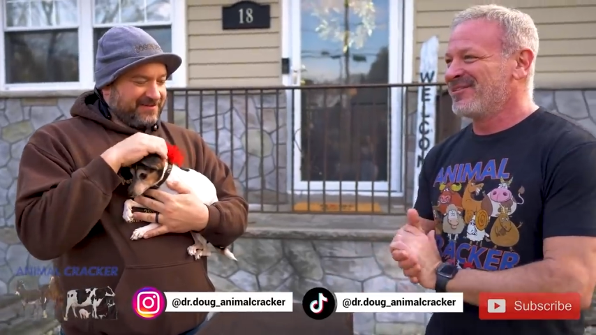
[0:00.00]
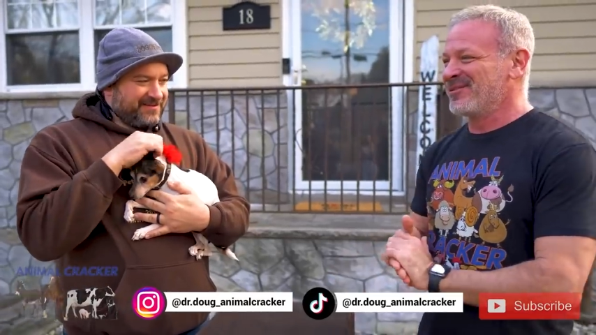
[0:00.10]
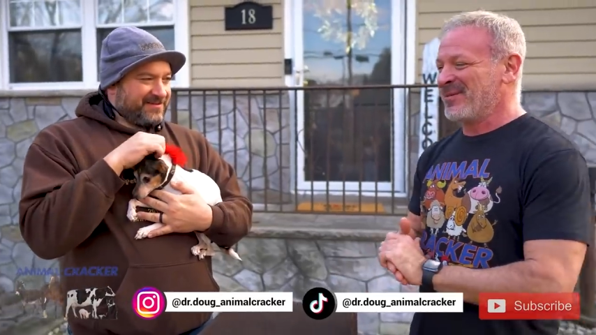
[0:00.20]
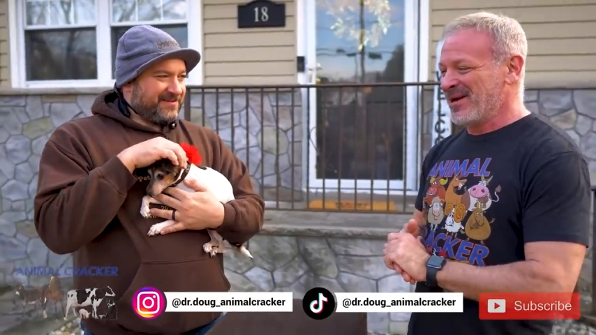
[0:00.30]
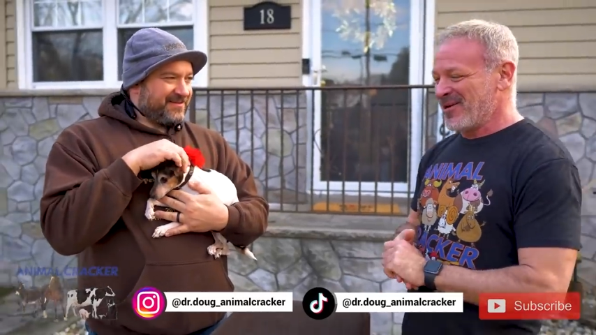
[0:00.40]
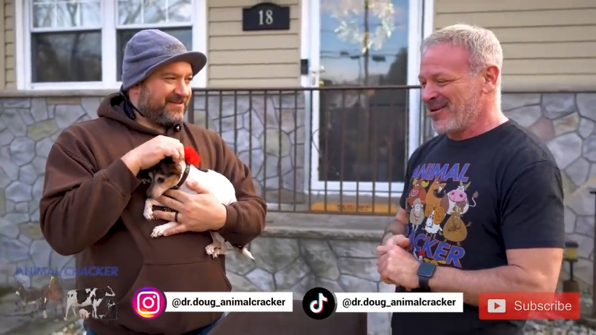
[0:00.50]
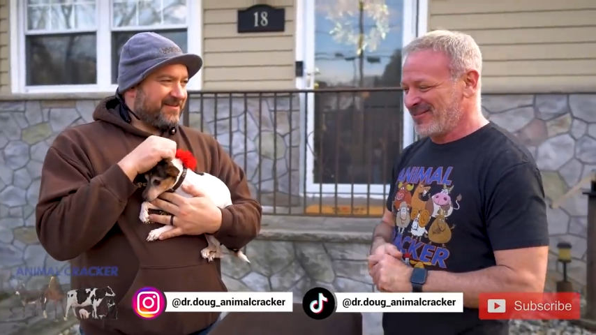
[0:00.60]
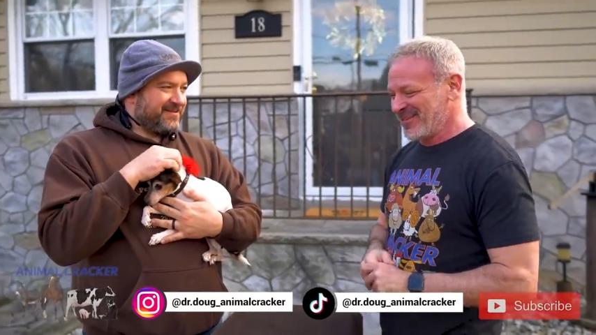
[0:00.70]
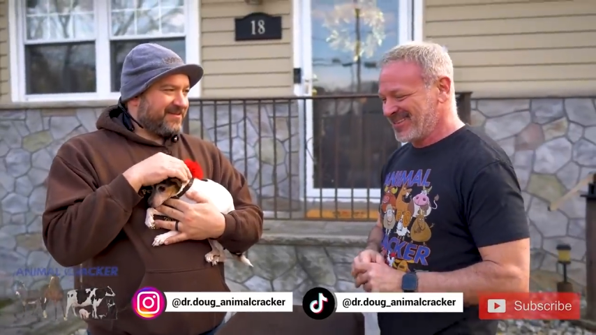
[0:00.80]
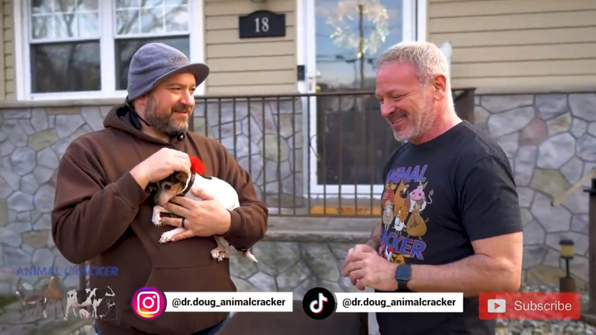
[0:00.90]
Speaker 1: for my
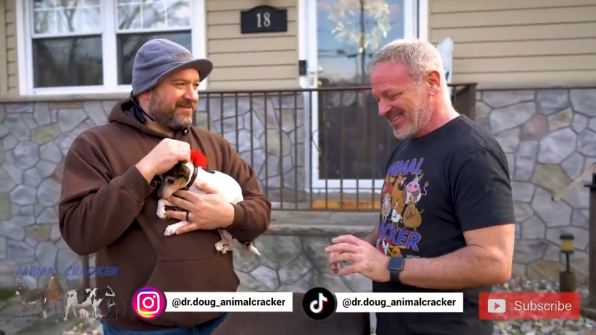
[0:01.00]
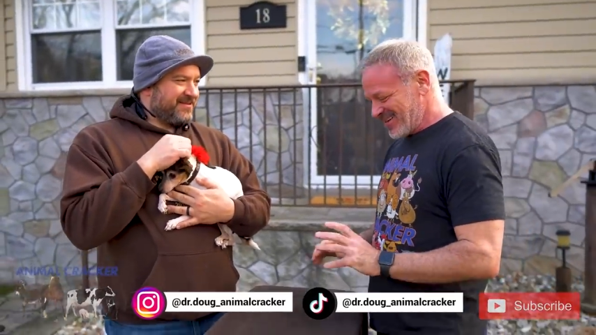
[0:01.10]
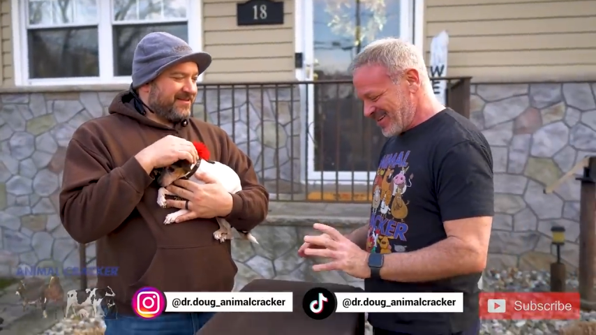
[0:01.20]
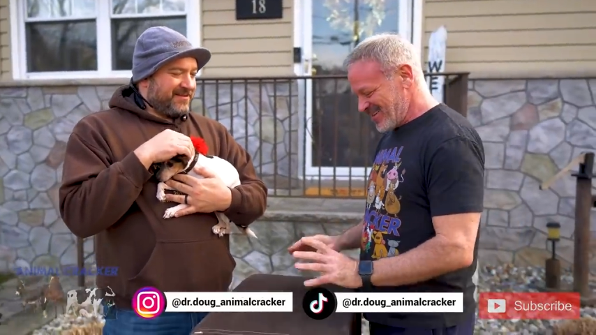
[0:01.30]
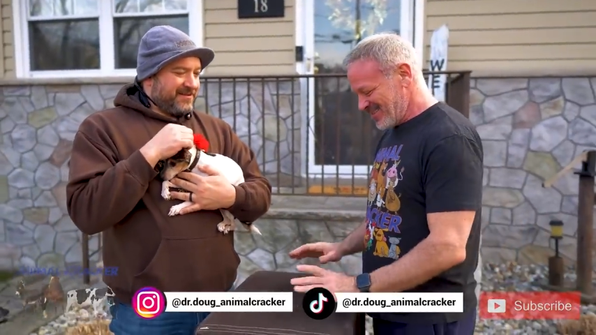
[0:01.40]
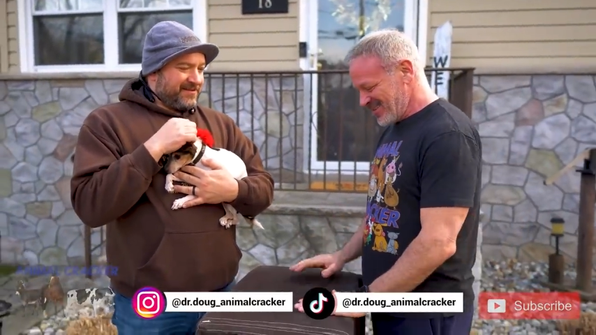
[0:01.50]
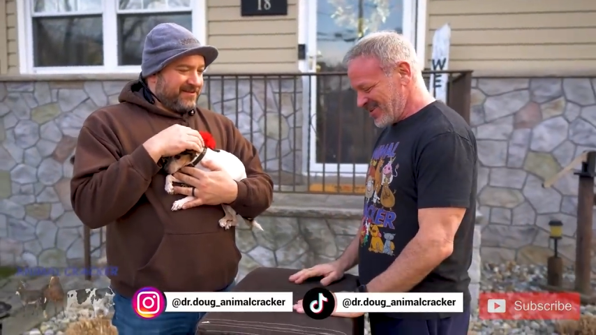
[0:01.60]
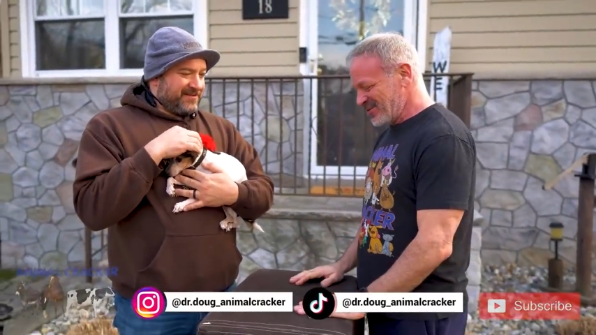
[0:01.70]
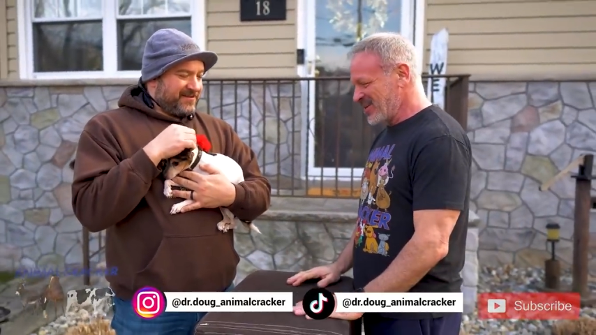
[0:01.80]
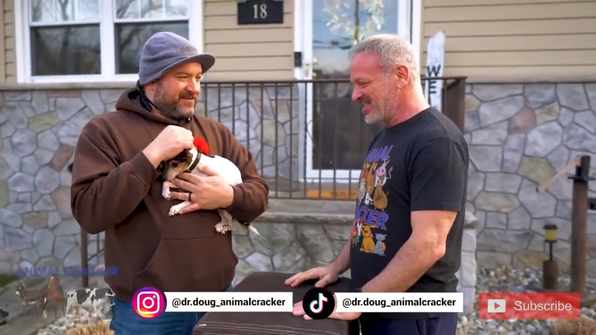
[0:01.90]
office on
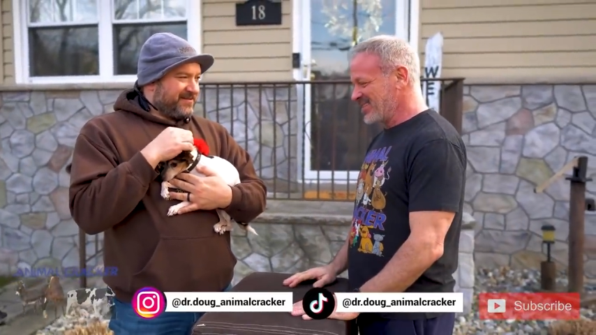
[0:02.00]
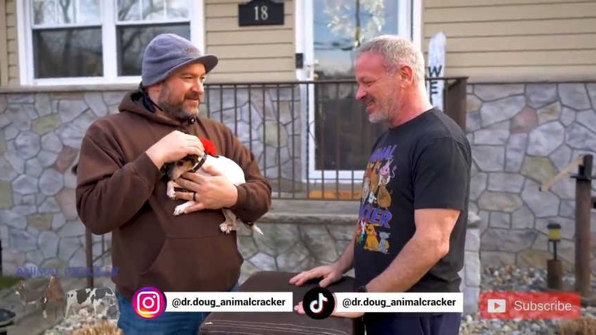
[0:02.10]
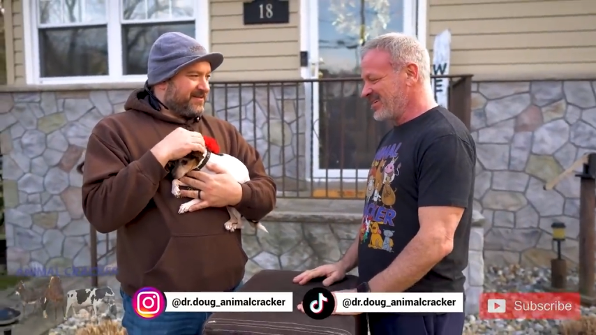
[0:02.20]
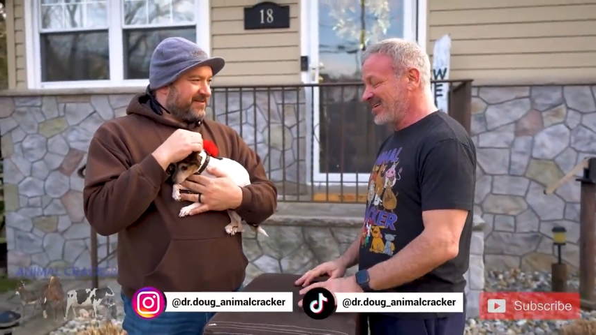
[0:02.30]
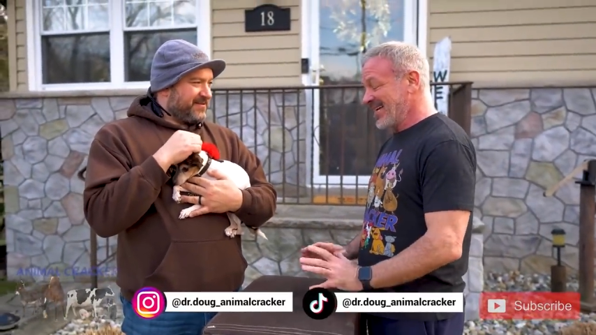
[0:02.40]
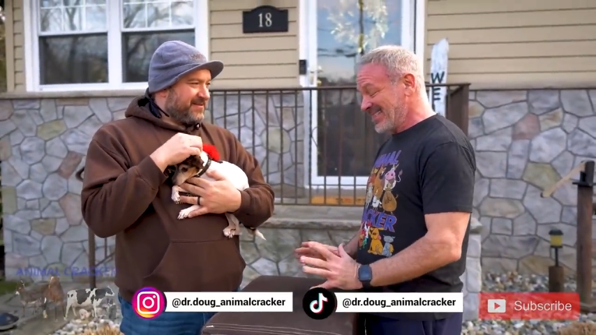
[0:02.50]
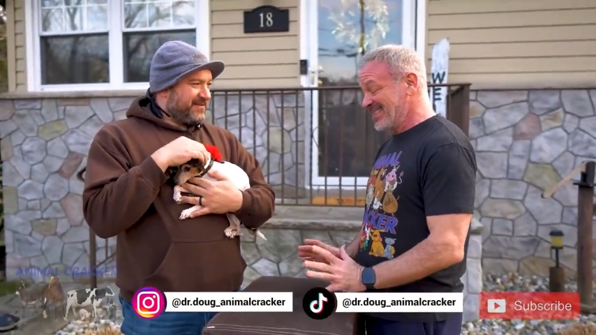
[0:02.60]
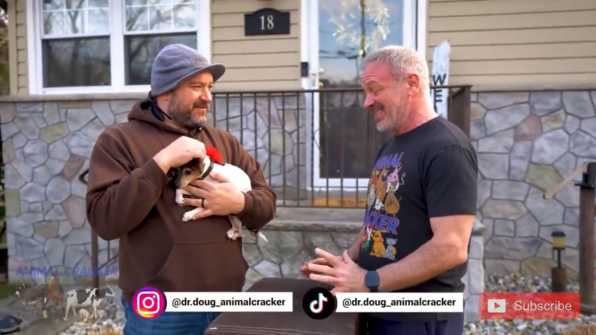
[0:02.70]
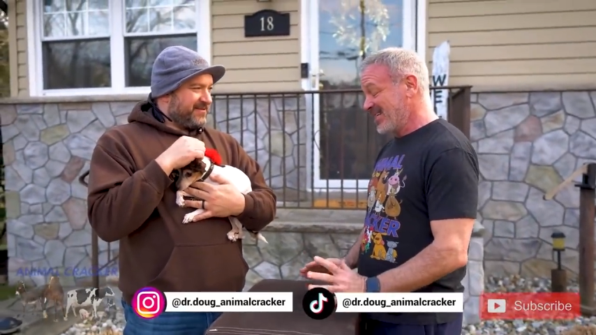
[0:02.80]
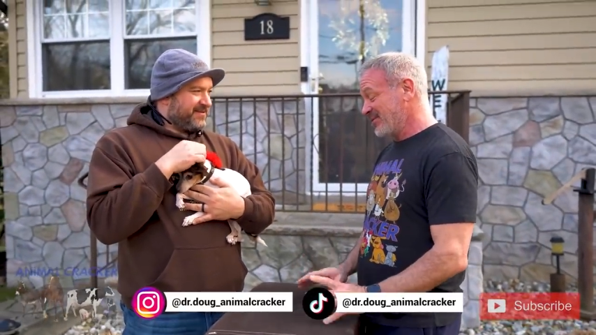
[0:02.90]

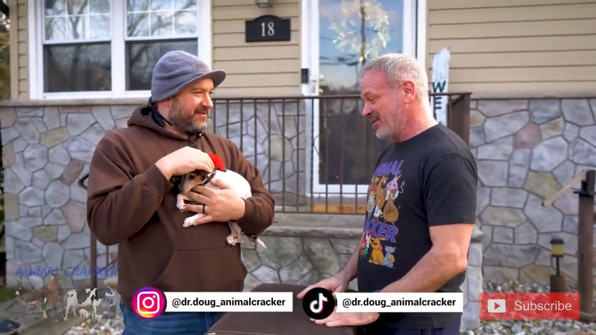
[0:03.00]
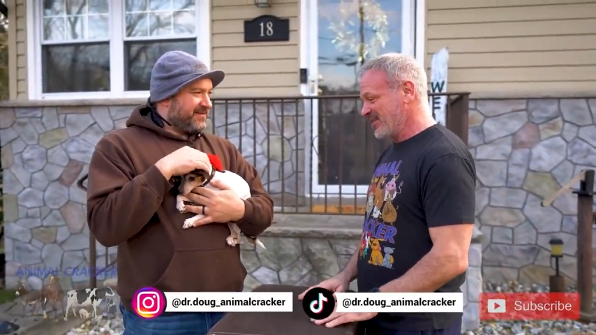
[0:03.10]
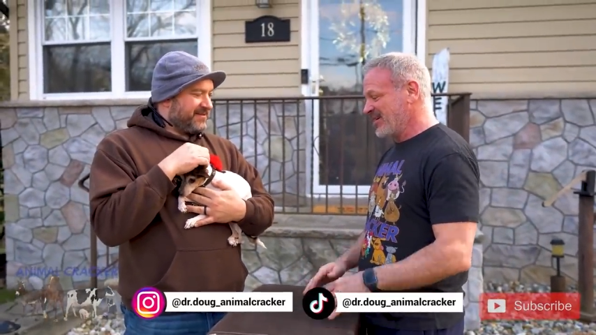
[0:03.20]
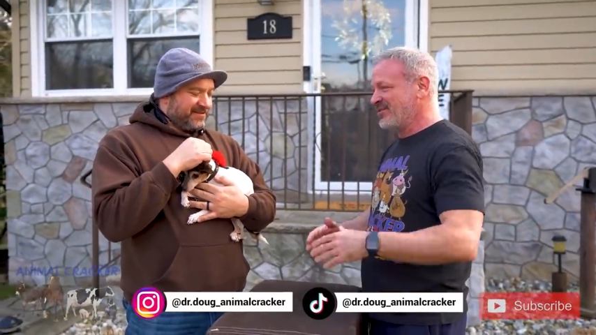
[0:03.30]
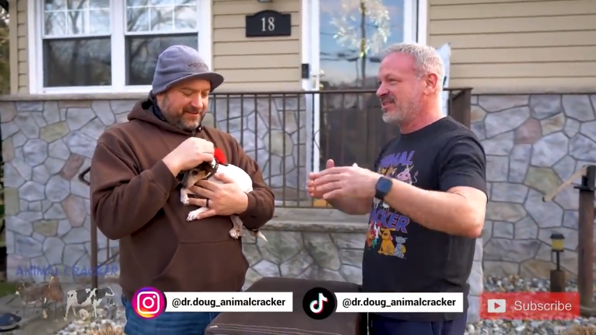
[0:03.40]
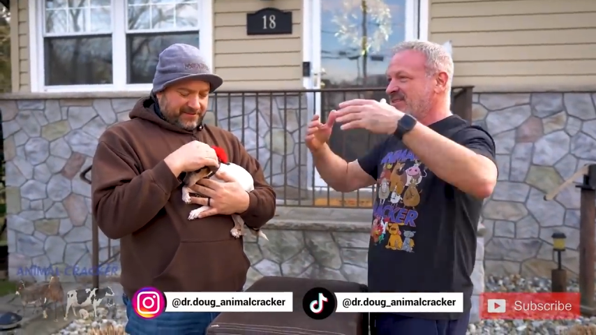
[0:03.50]
Etsy that I really love.